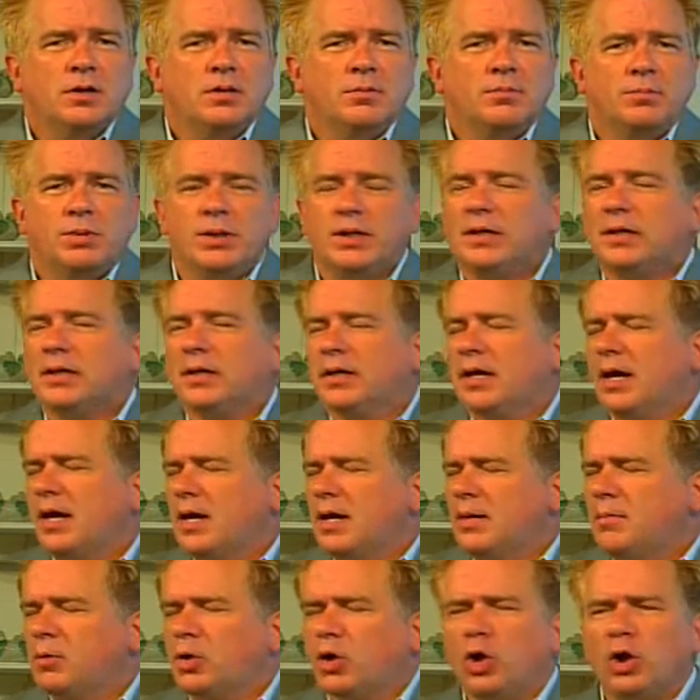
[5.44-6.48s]

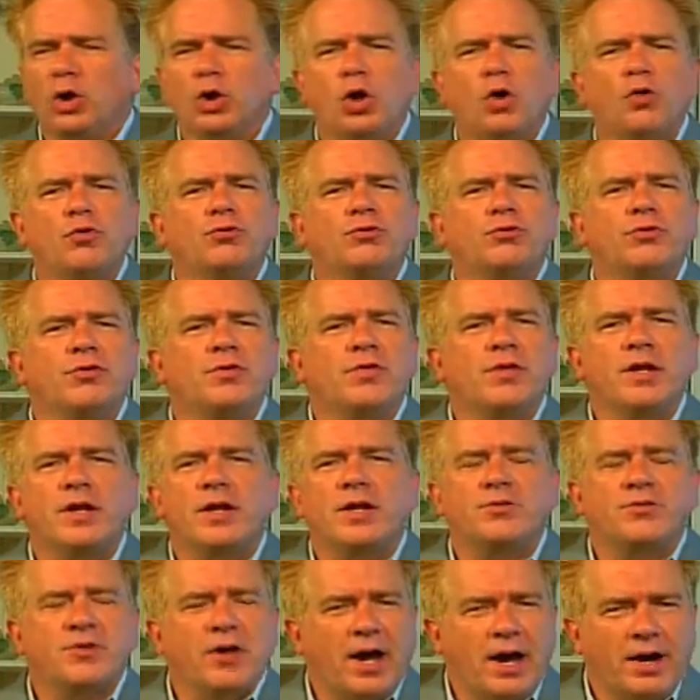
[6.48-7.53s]
became closer than
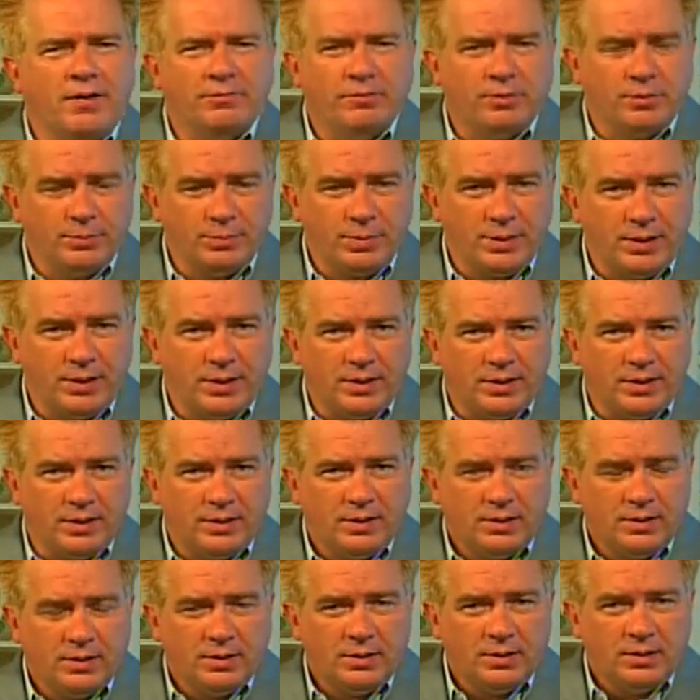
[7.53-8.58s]
it's ever been.
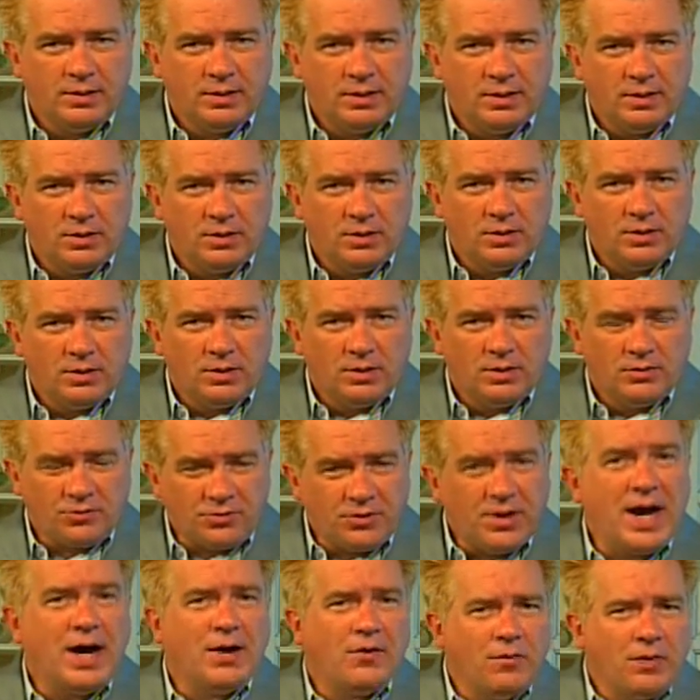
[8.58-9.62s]
It's
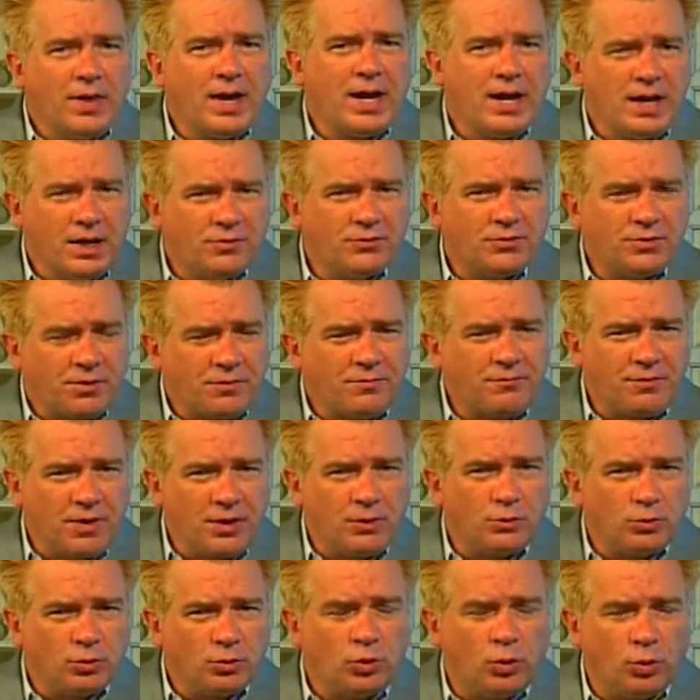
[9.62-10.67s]
now in the hands of the
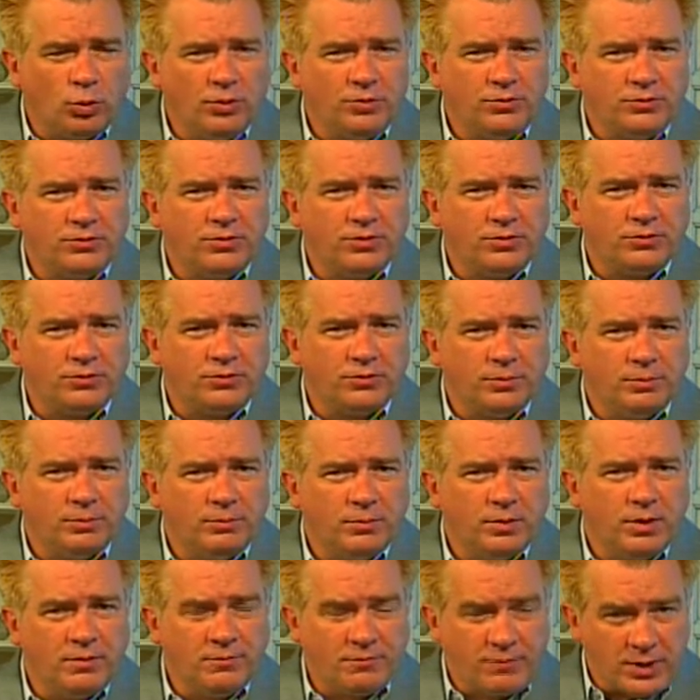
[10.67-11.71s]
federal court system.
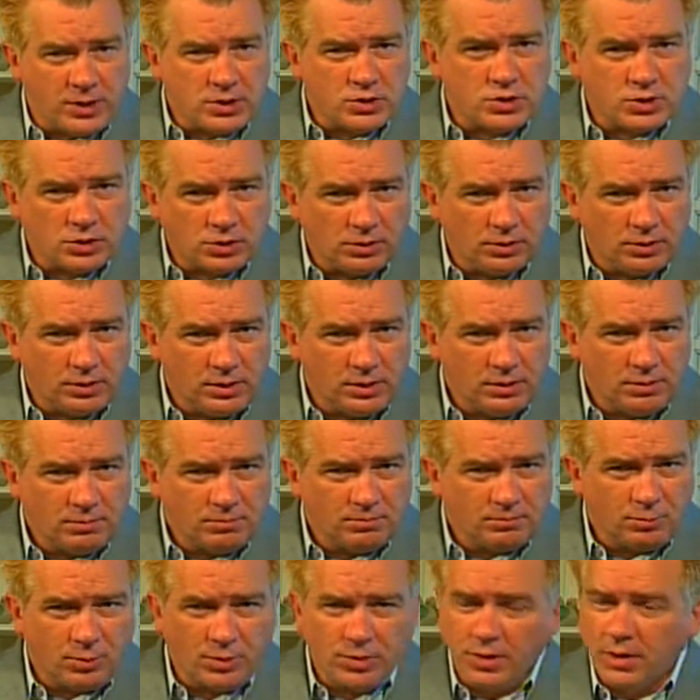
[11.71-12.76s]
Eventually,
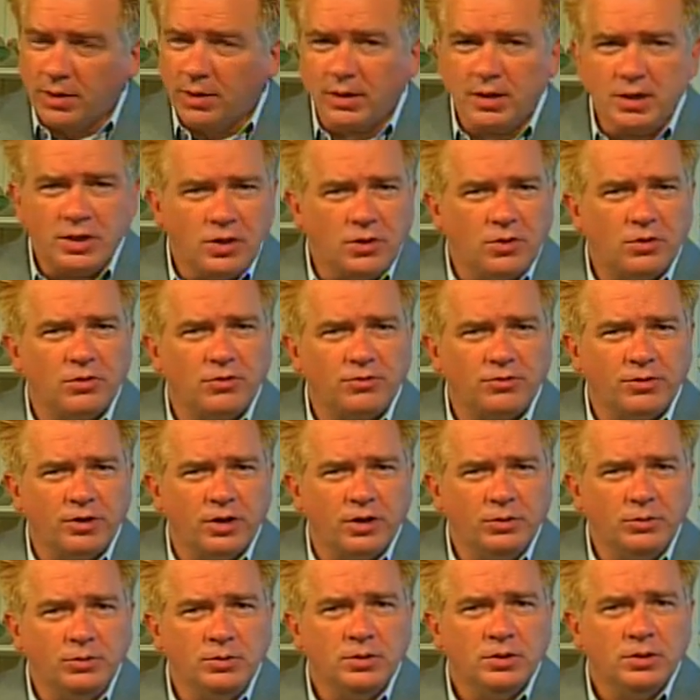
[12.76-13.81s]
within a year or
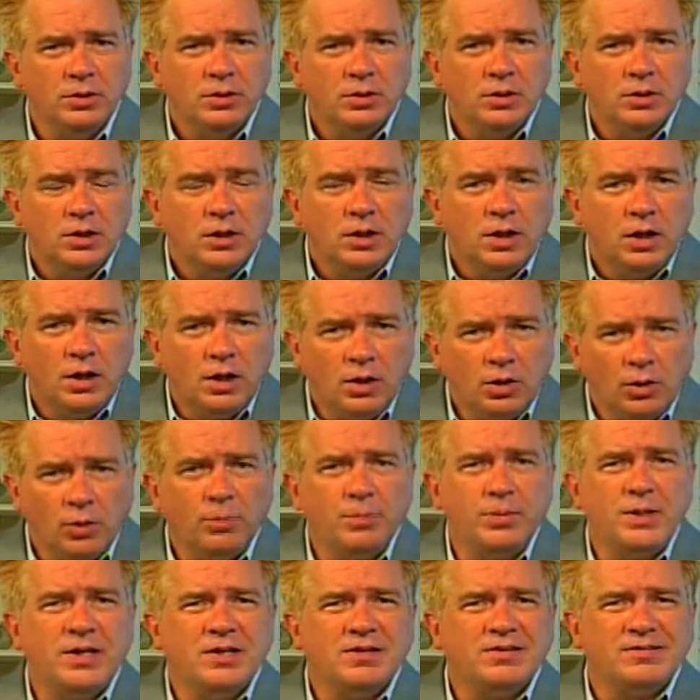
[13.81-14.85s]
so, it'll
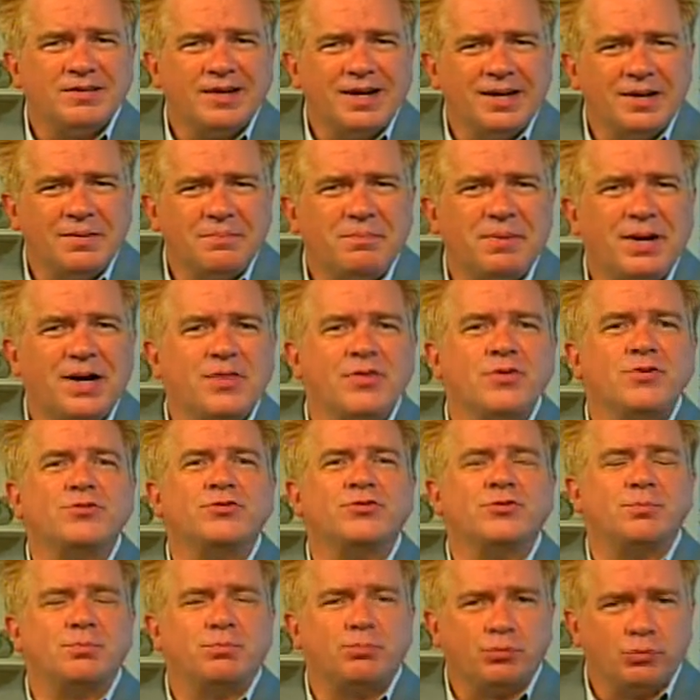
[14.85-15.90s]
be decided by the
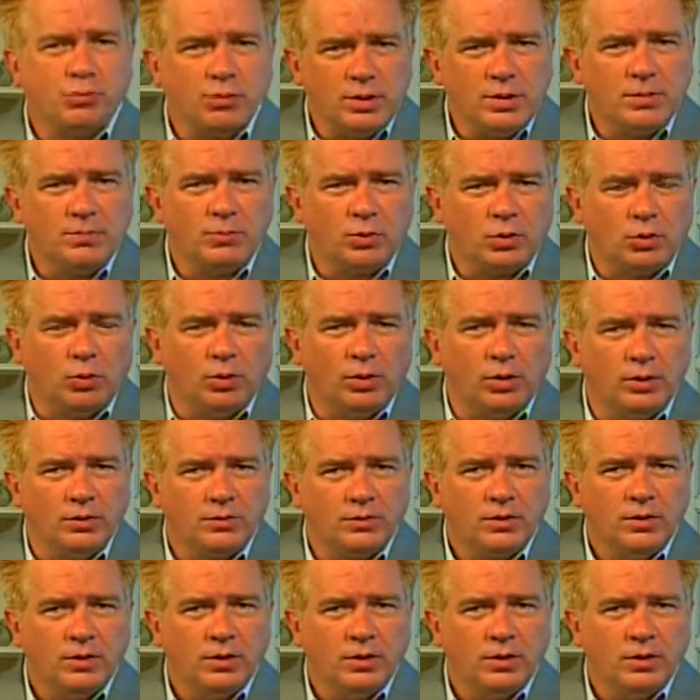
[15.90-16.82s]
Supreme Court.